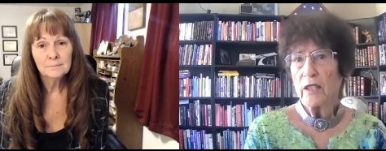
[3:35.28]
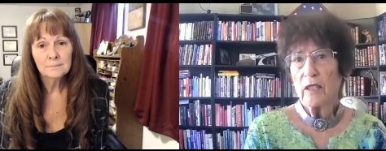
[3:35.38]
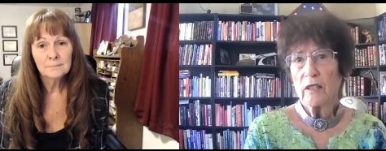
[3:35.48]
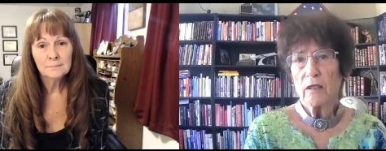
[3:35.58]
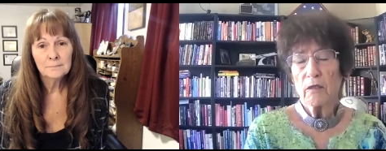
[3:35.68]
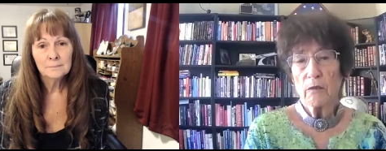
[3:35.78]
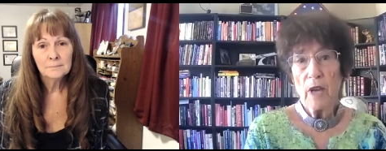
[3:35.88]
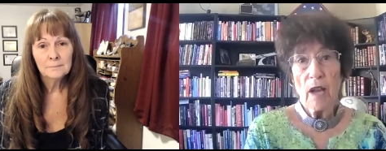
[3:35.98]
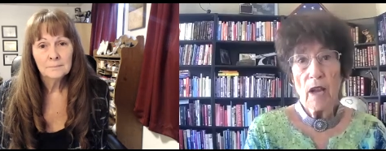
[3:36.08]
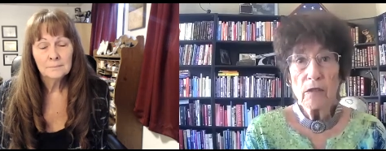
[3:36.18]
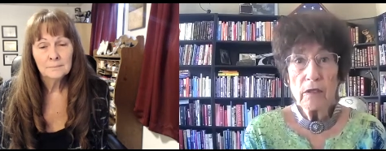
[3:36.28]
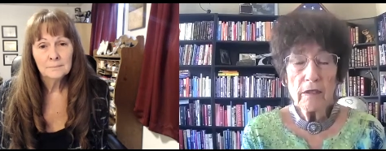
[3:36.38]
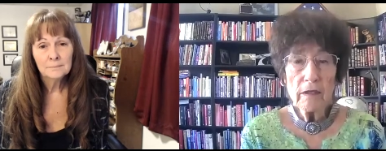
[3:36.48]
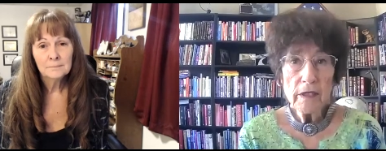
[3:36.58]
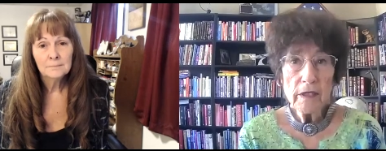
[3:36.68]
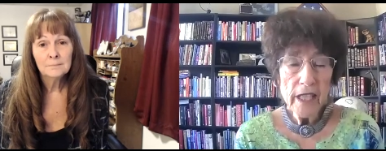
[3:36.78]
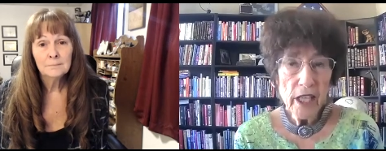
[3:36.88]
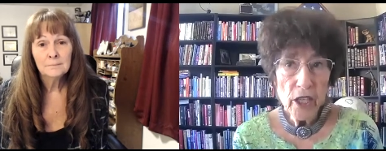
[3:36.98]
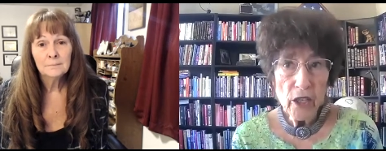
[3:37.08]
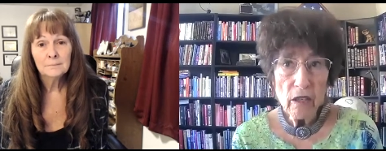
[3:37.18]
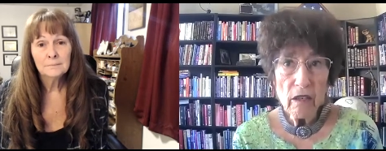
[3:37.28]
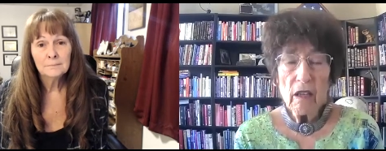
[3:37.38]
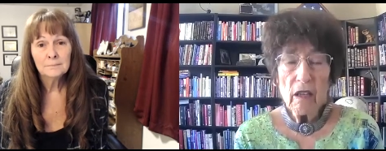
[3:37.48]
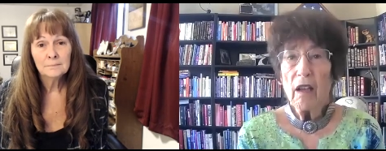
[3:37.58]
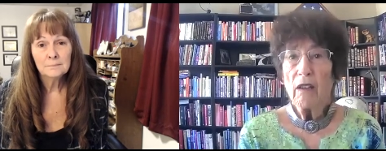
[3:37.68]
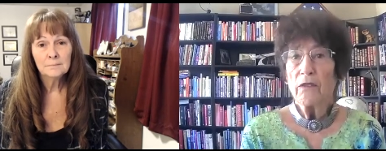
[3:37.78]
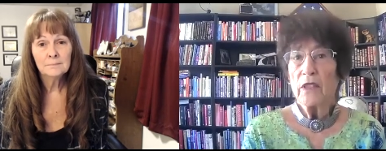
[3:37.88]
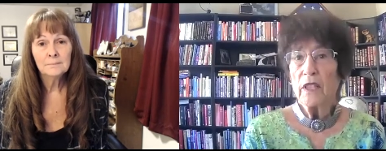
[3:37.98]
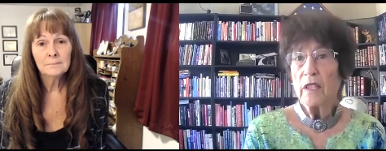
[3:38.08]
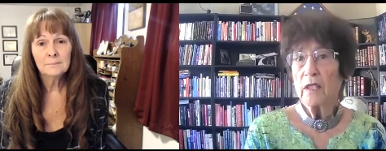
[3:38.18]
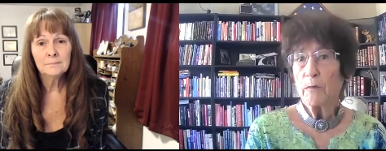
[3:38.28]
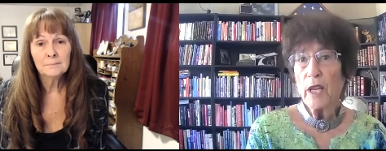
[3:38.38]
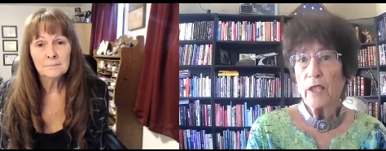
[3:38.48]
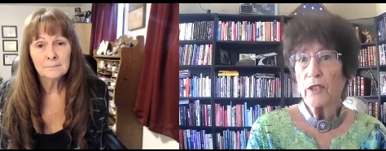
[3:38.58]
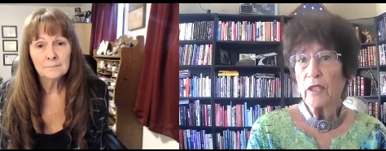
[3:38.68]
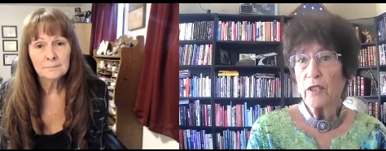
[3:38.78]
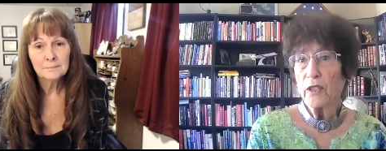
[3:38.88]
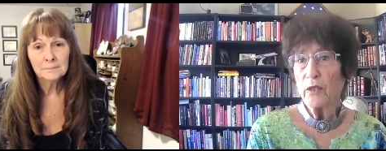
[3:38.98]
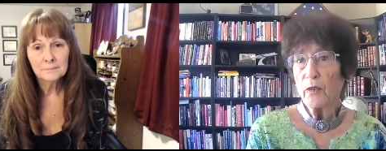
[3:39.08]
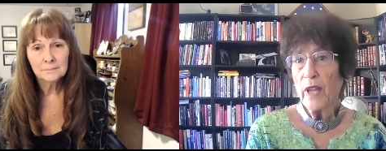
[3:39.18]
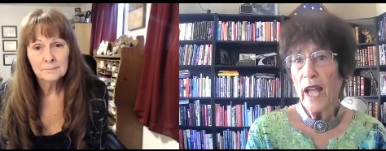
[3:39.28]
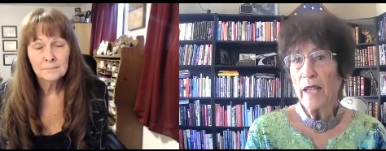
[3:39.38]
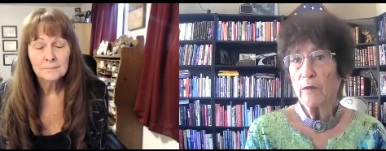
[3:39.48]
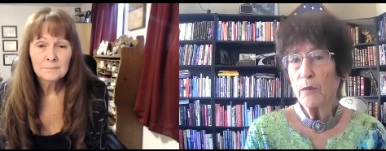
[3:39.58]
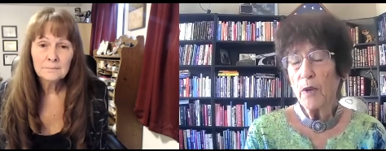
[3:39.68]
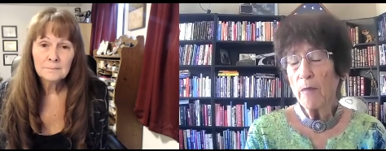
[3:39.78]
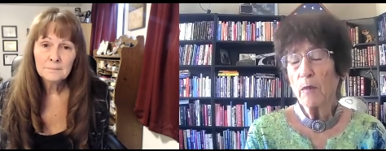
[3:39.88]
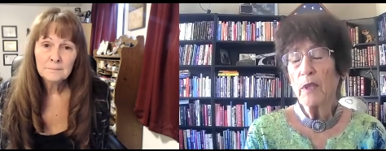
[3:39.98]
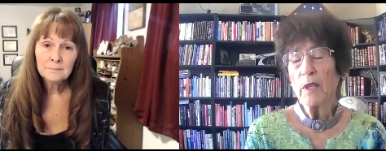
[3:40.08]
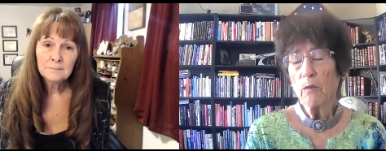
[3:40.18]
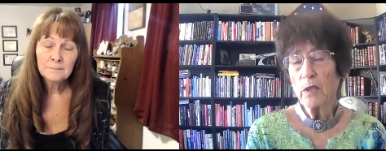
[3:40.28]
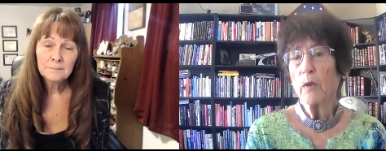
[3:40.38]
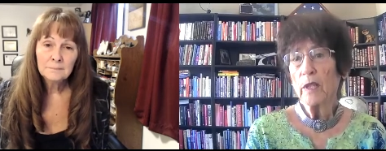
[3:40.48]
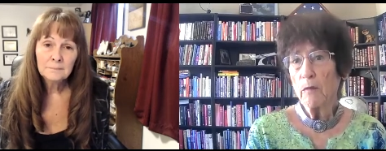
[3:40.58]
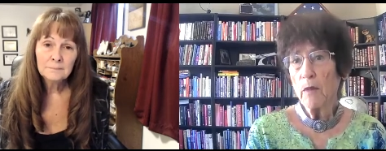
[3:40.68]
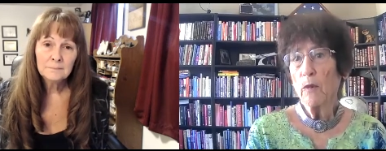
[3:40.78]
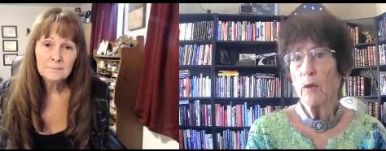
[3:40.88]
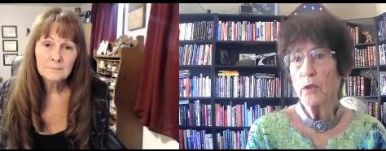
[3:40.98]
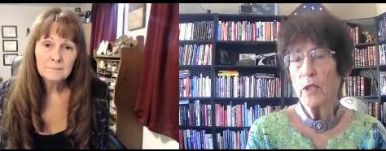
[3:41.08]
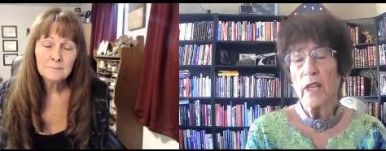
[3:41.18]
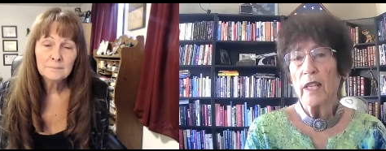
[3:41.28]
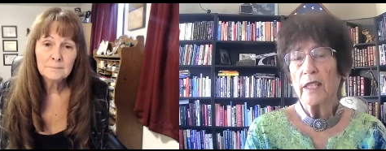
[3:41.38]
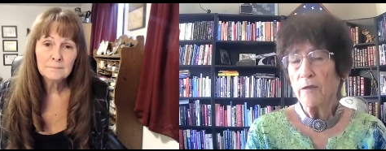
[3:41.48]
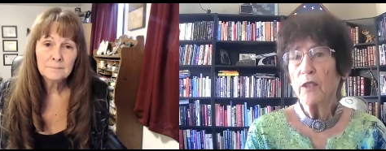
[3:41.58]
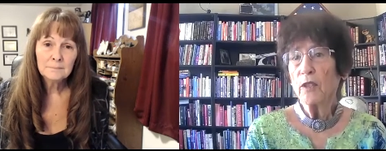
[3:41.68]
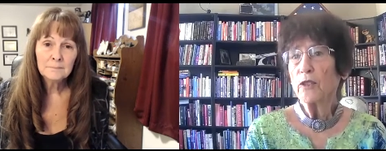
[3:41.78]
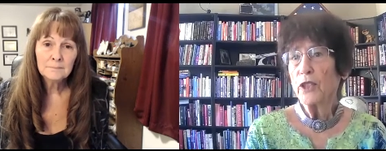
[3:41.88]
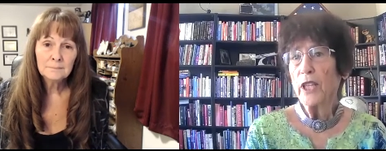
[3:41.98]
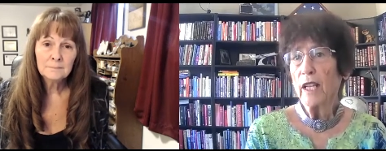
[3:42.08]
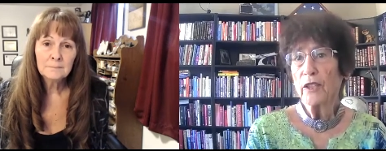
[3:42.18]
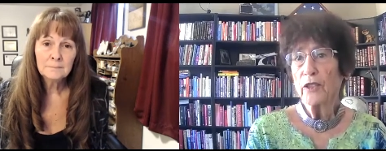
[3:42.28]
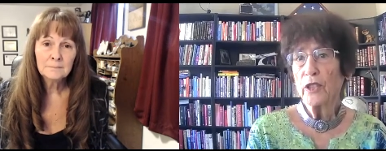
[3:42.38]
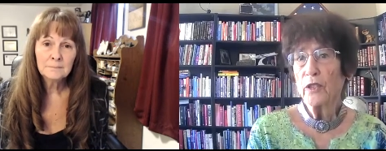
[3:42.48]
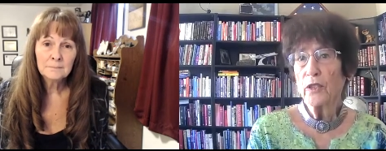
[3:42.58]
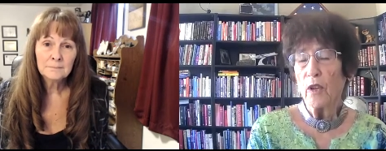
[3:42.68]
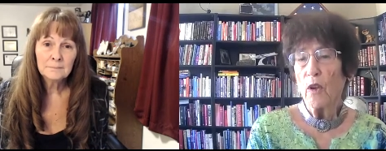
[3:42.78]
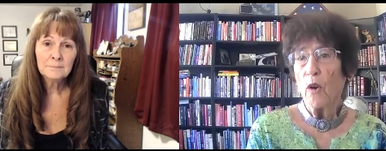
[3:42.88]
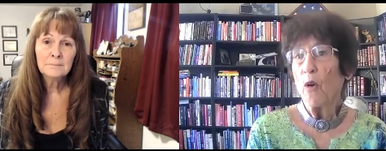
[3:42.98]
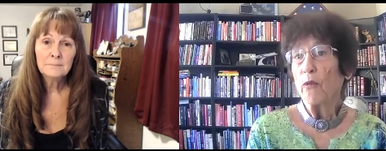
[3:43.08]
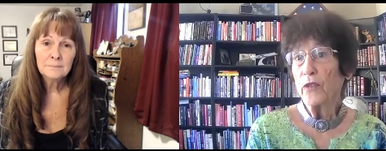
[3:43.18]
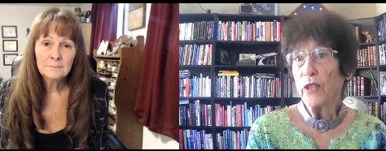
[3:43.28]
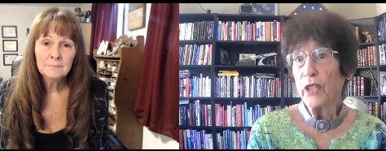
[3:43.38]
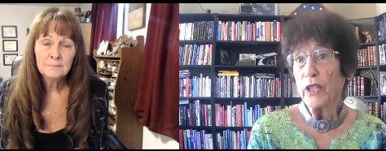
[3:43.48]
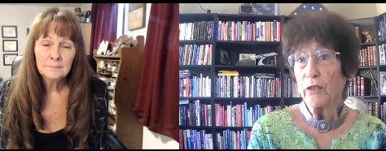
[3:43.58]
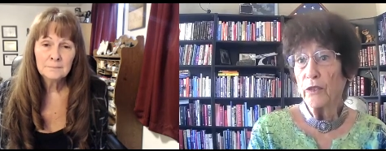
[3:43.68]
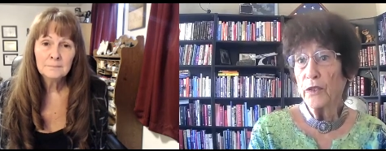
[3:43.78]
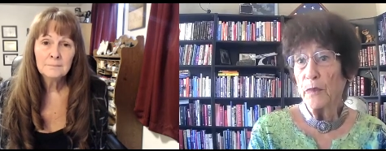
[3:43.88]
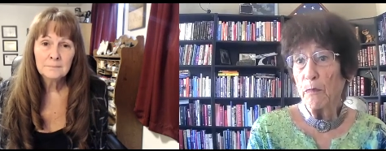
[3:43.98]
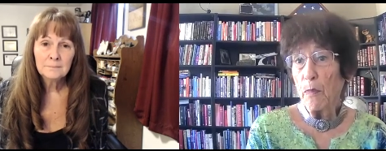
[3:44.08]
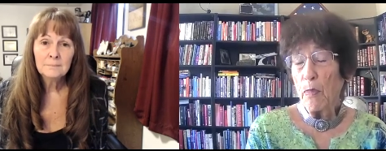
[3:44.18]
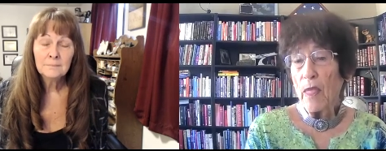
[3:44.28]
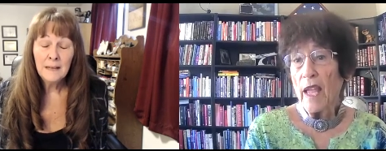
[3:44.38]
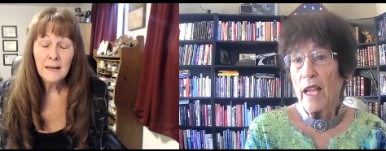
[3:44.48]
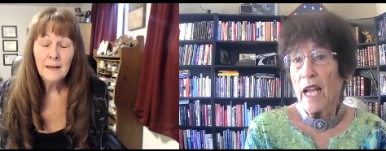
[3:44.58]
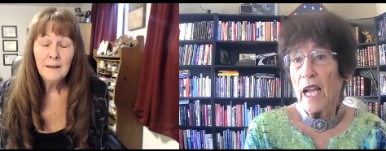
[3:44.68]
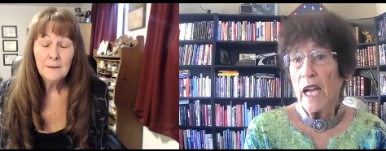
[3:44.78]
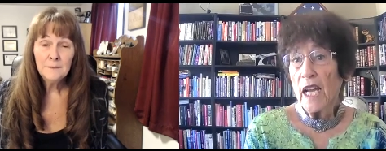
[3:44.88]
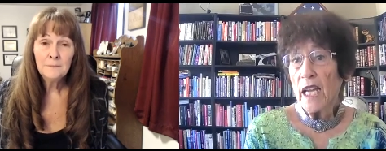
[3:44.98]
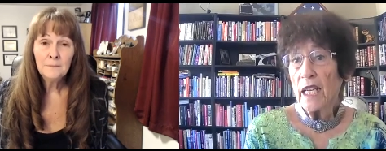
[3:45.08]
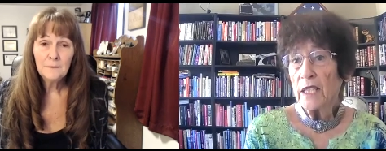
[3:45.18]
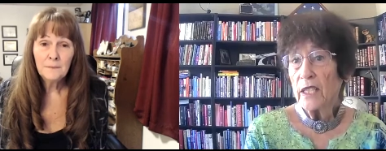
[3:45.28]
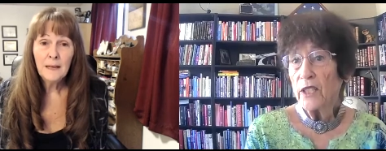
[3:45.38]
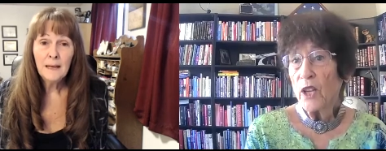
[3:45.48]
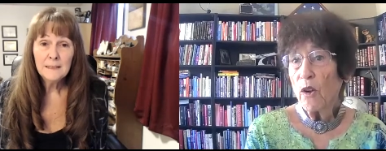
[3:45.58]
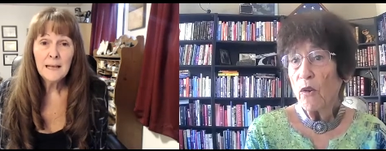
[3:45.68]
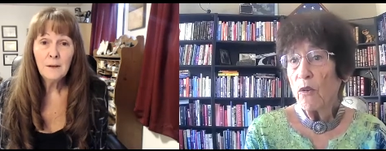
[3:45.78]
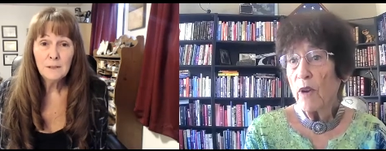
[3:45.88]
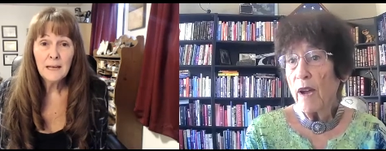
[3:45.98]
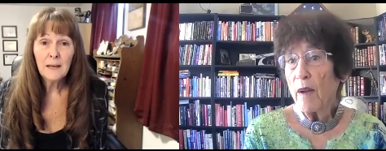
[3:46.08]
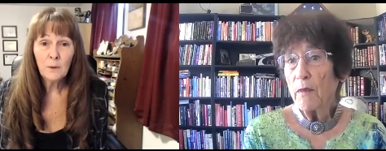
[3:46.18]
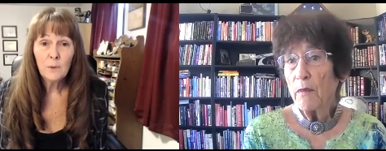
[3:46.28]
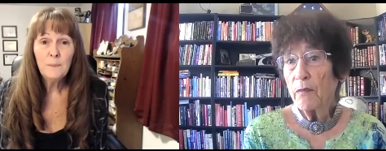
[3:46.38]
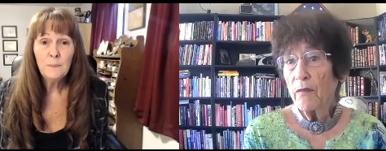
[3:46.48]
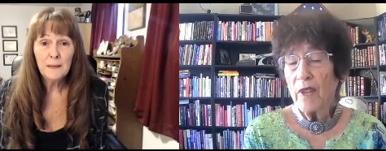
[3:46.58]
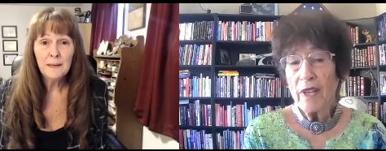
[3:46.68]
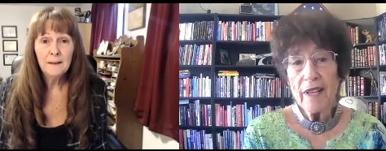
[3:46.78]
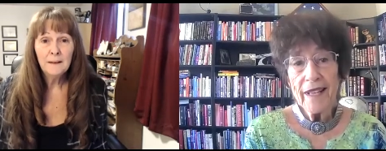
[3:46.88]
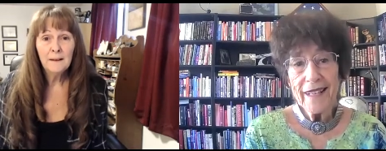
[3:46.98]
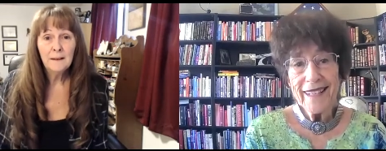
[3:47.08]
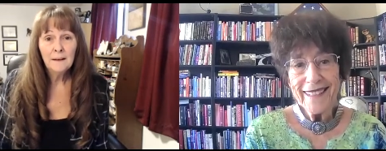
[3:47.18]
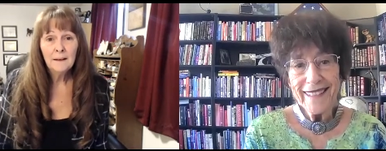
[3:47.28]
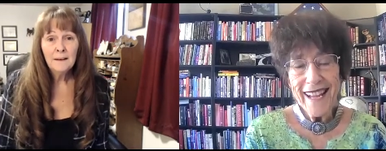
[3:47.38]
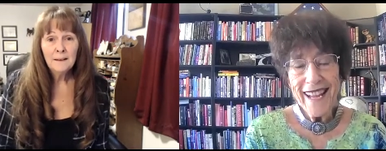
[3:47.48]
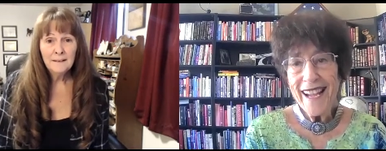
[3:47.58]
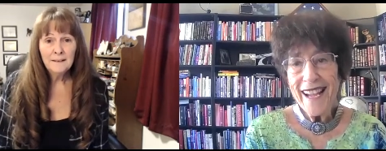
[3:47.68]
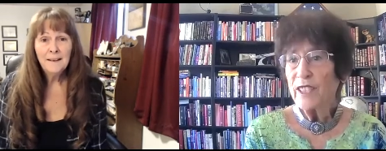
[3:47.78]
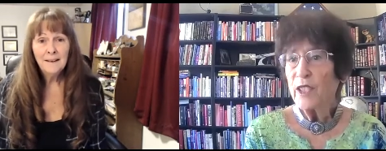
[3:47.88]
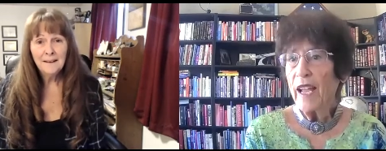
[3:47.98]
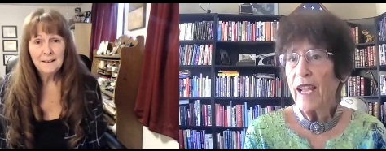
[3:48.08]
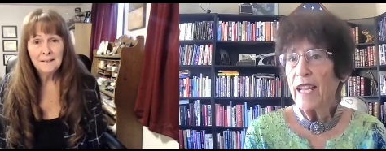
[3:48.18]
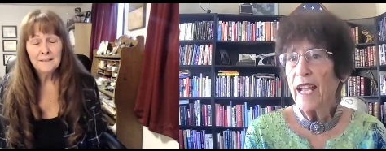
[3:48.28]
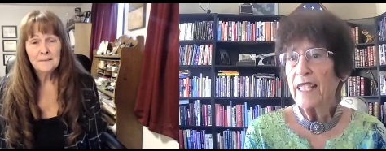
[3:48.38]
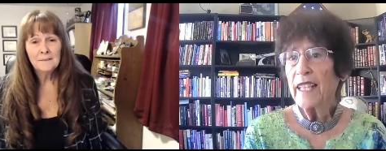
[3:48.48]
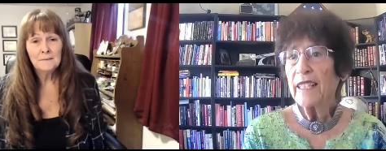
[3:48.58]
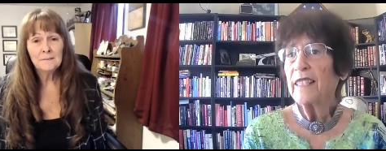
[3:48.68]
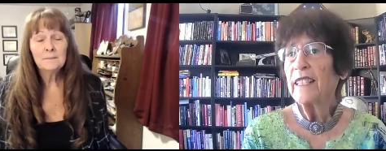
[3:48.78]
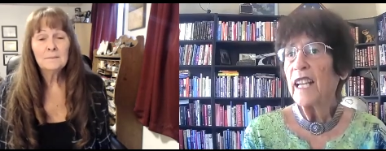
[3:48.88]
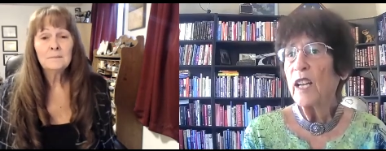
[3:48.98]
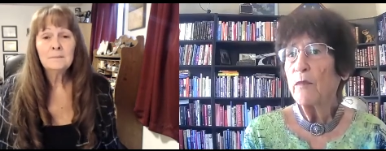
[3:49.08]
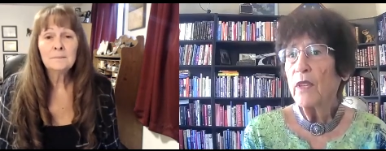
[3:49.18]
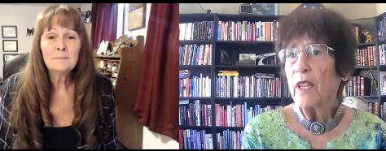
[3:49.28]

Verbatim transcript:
Speaker 1: uh, ground care of these patients. So that probably was one of my most difficult challenges over the years. Wow. Yeah, so, sounds it would be yeah so i, I guess um,